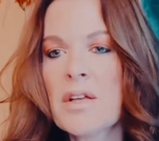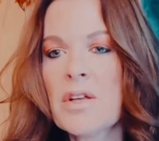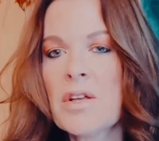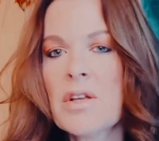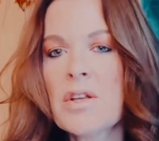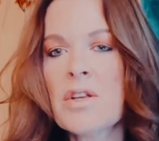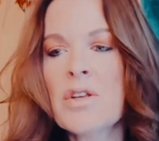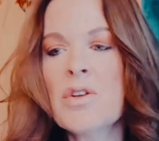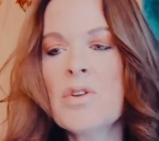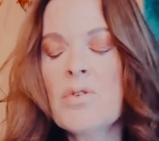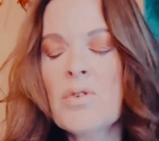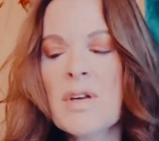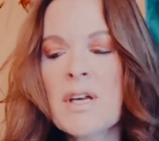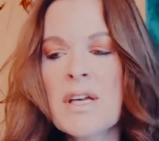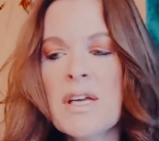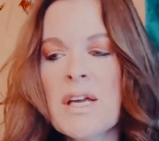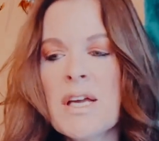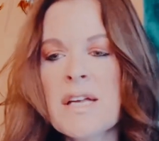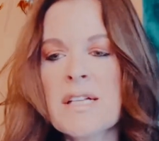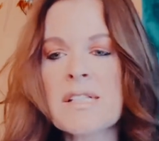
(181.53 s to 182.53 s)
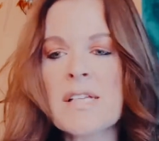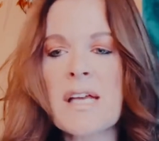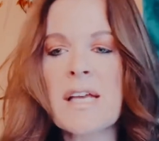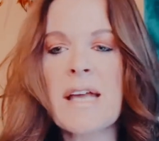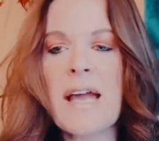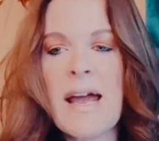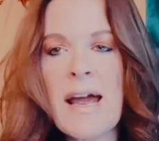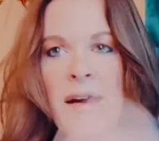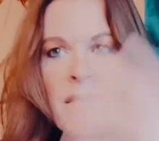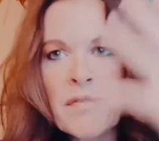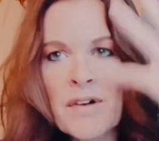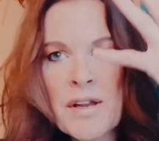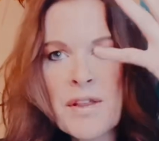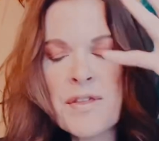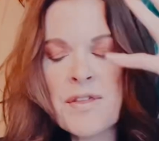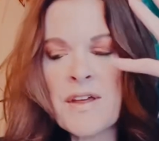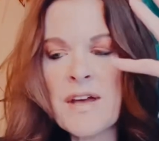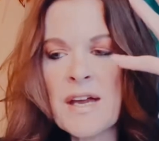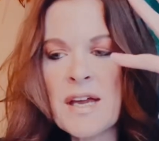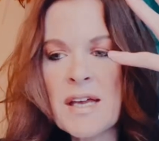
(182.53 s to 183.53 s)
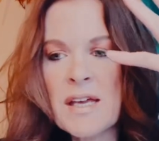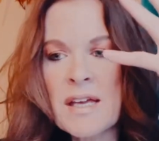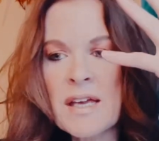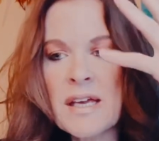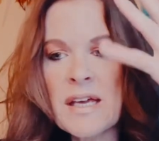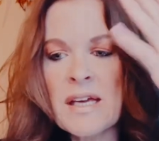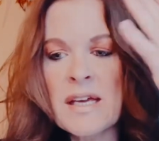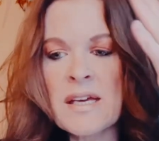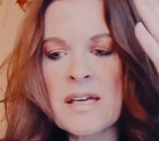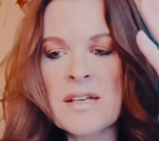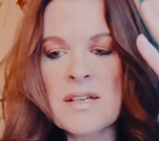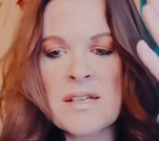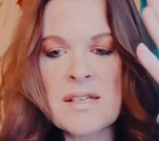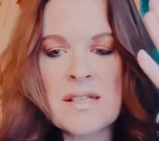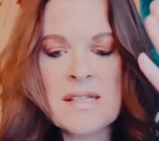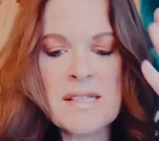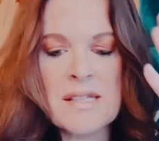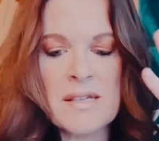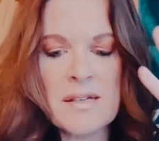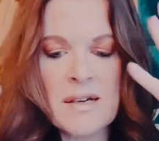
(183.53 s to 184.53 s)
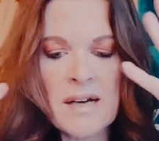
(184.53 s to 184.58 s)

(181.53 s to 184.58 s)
it's like everything is